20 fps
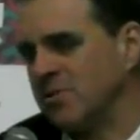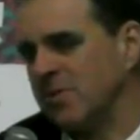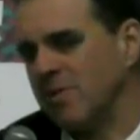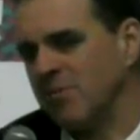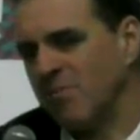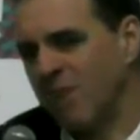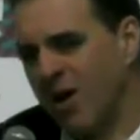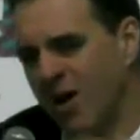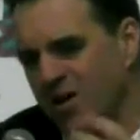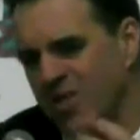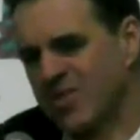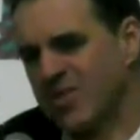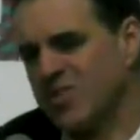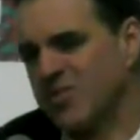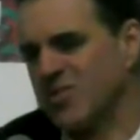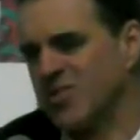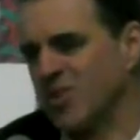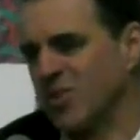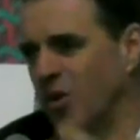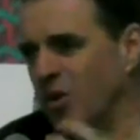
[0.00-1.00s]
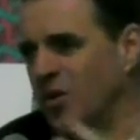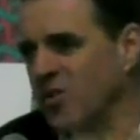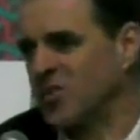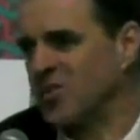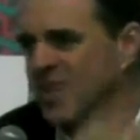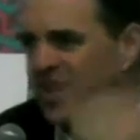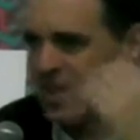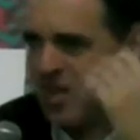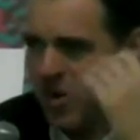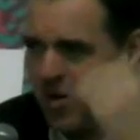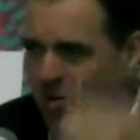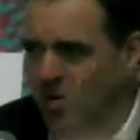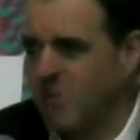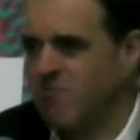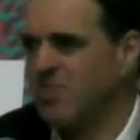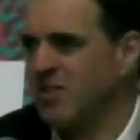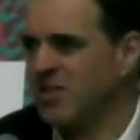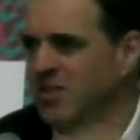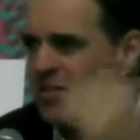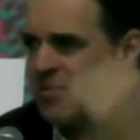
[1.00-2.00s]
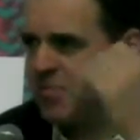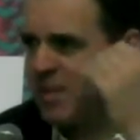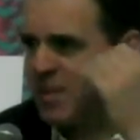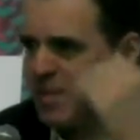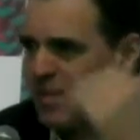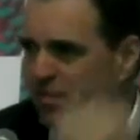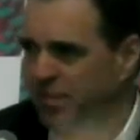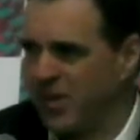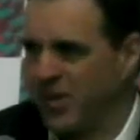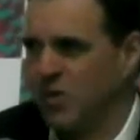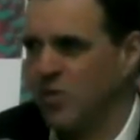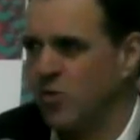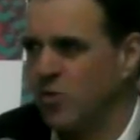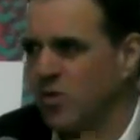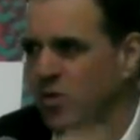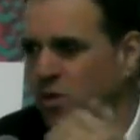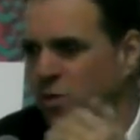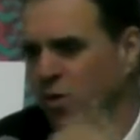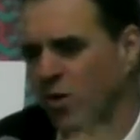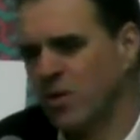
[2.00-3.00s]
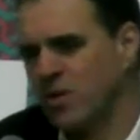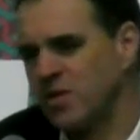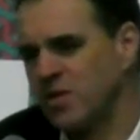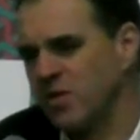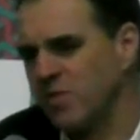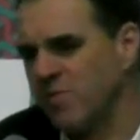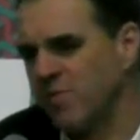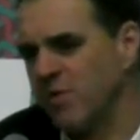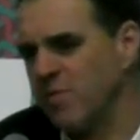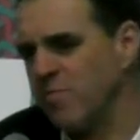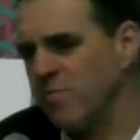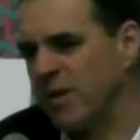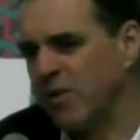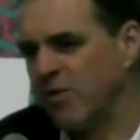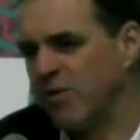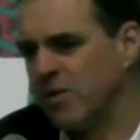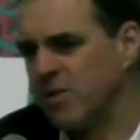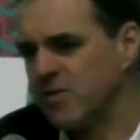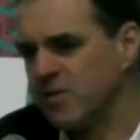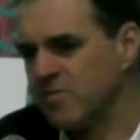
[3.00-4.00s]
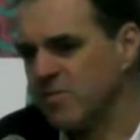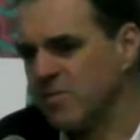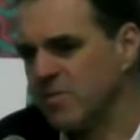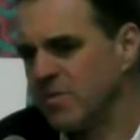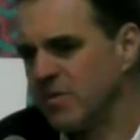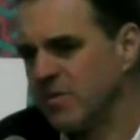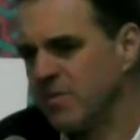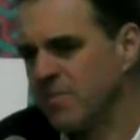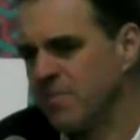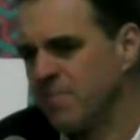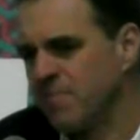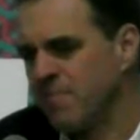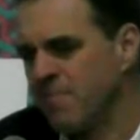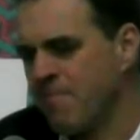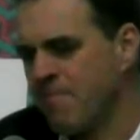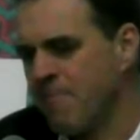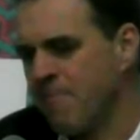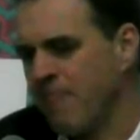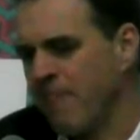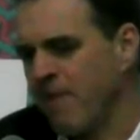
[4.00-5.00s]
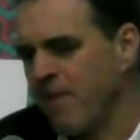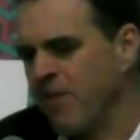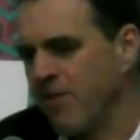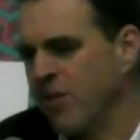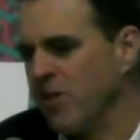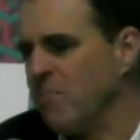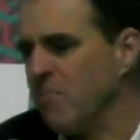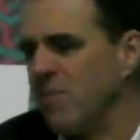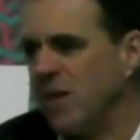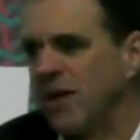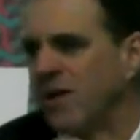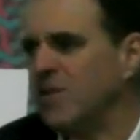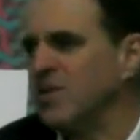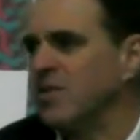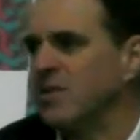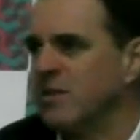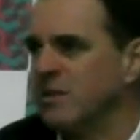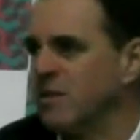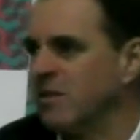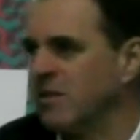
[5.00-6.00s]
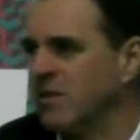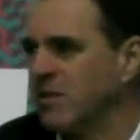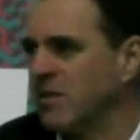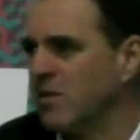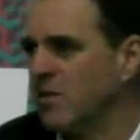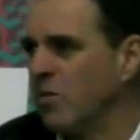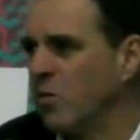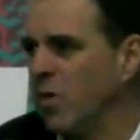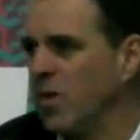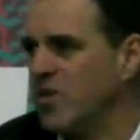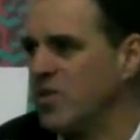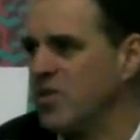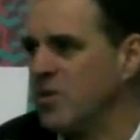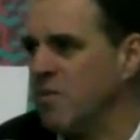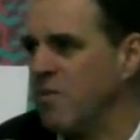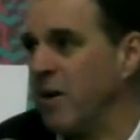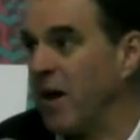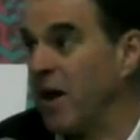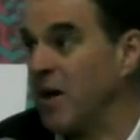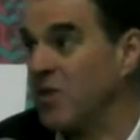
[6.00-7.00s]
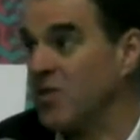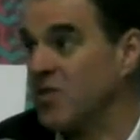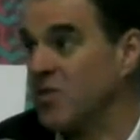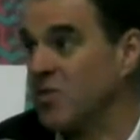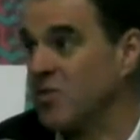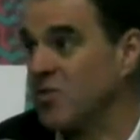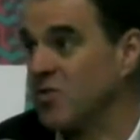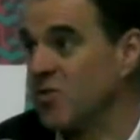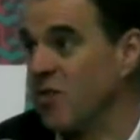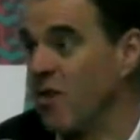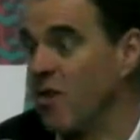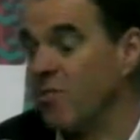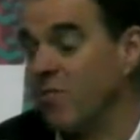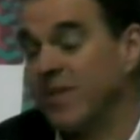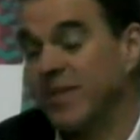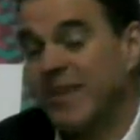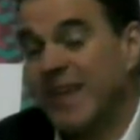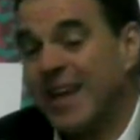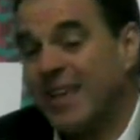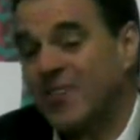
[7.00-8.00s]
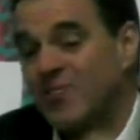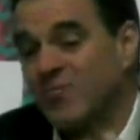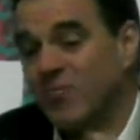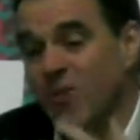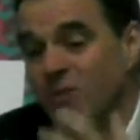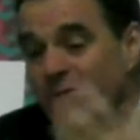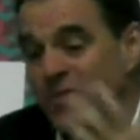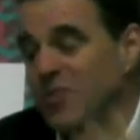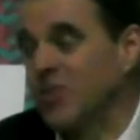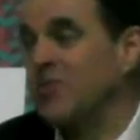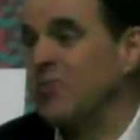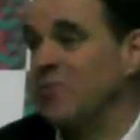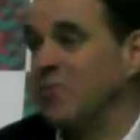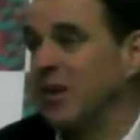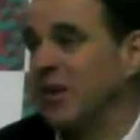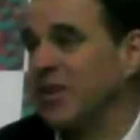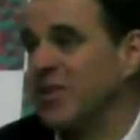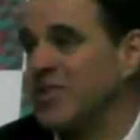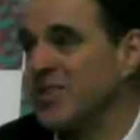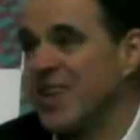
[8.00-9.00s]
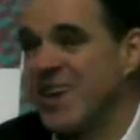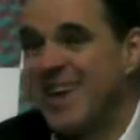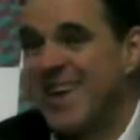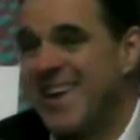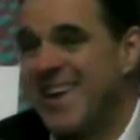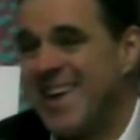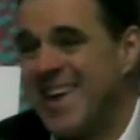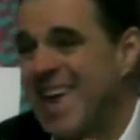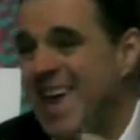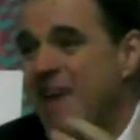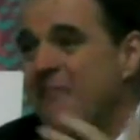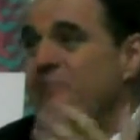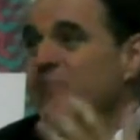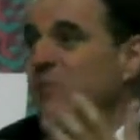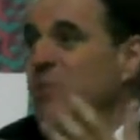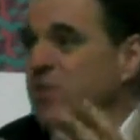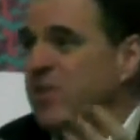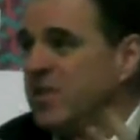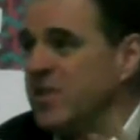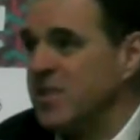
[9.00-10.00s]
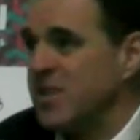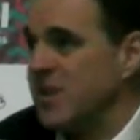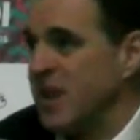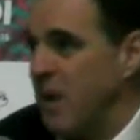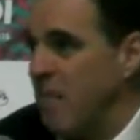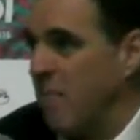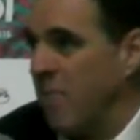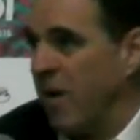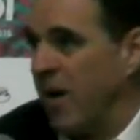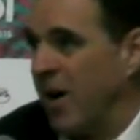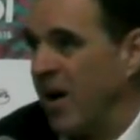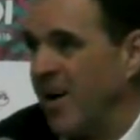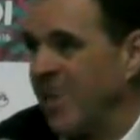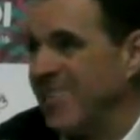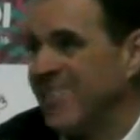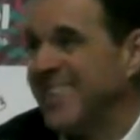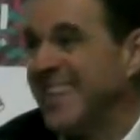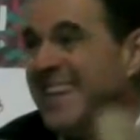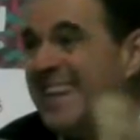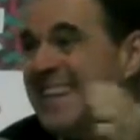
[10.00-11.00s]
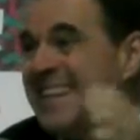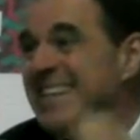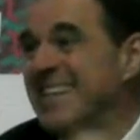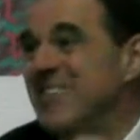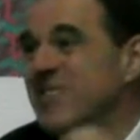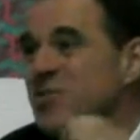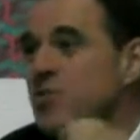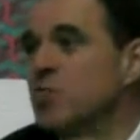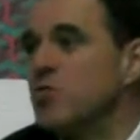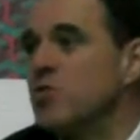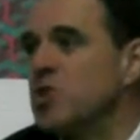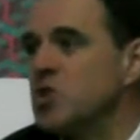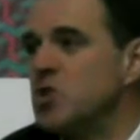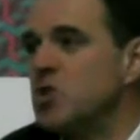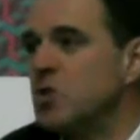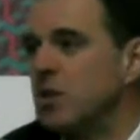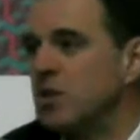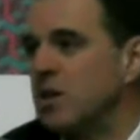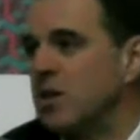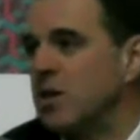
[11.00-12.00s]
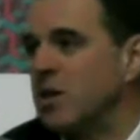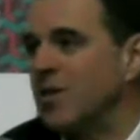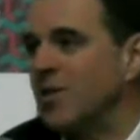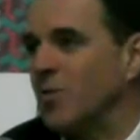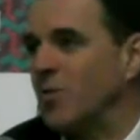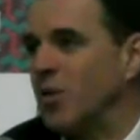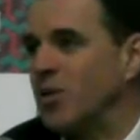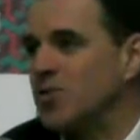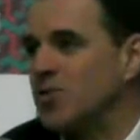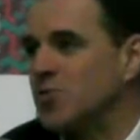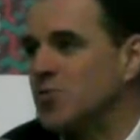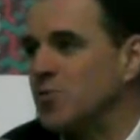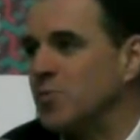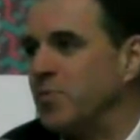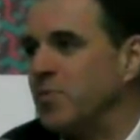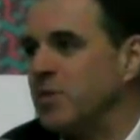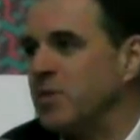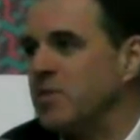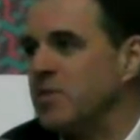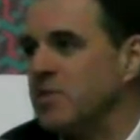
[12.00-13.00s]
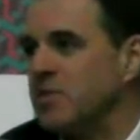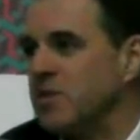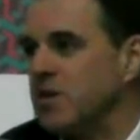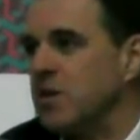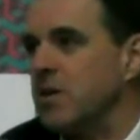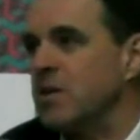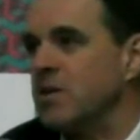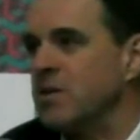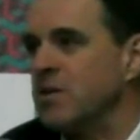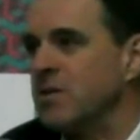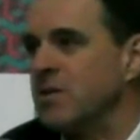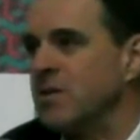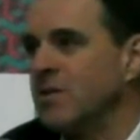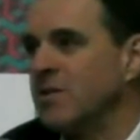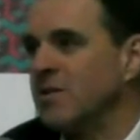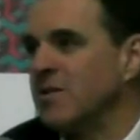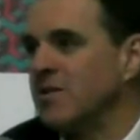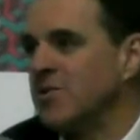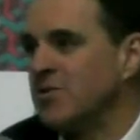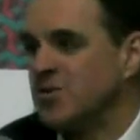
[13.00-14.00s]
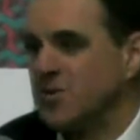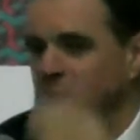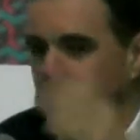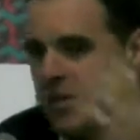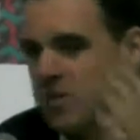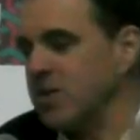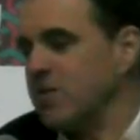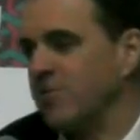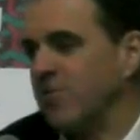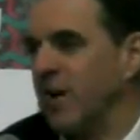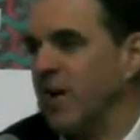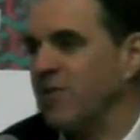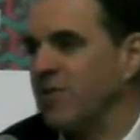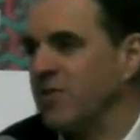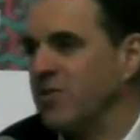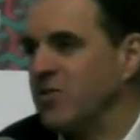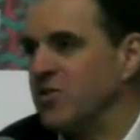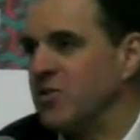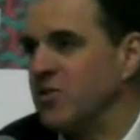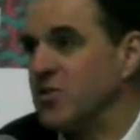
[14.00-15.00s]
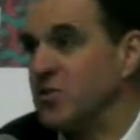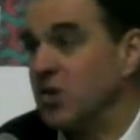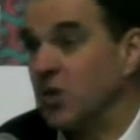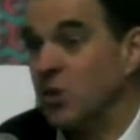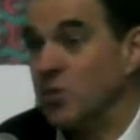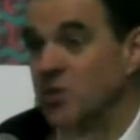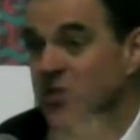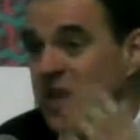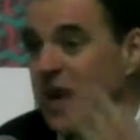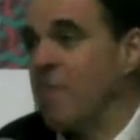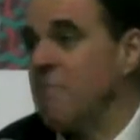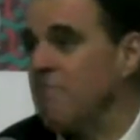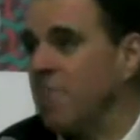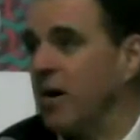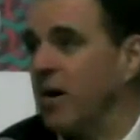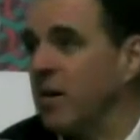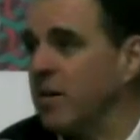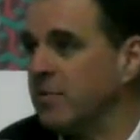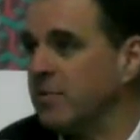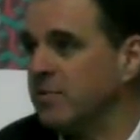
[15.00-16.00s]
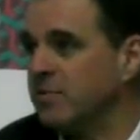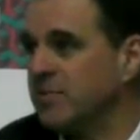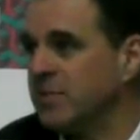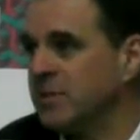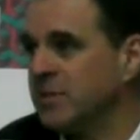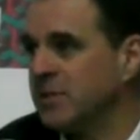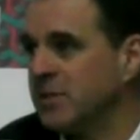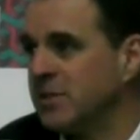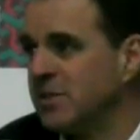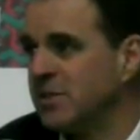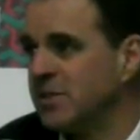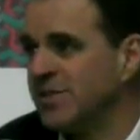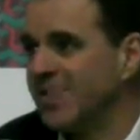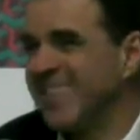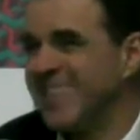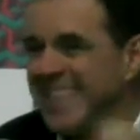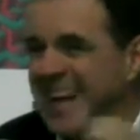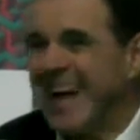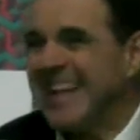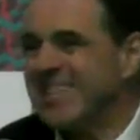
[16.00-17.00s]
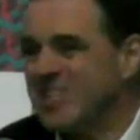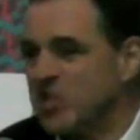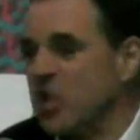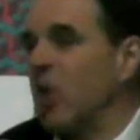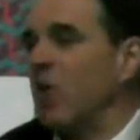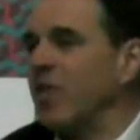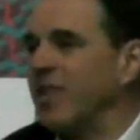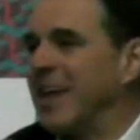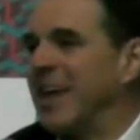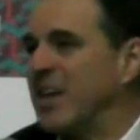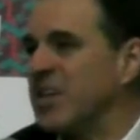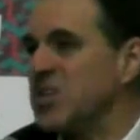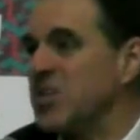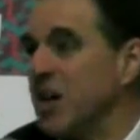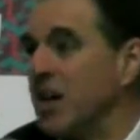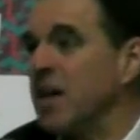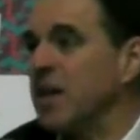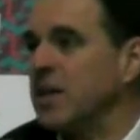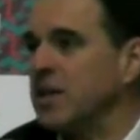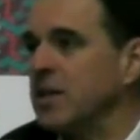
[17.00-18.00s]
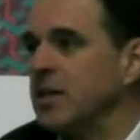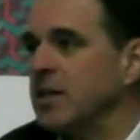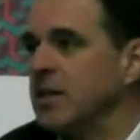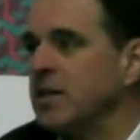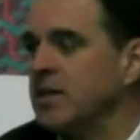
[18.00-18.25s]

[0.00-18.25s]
Marxist scholars said, no, it must have been the peculiar quality of imperialism that made Western power so strong. But that's wrong too, because everybody did empire. The least original thing that West Europeans did, starting 500 years ago, was empire. So that's not the answer either.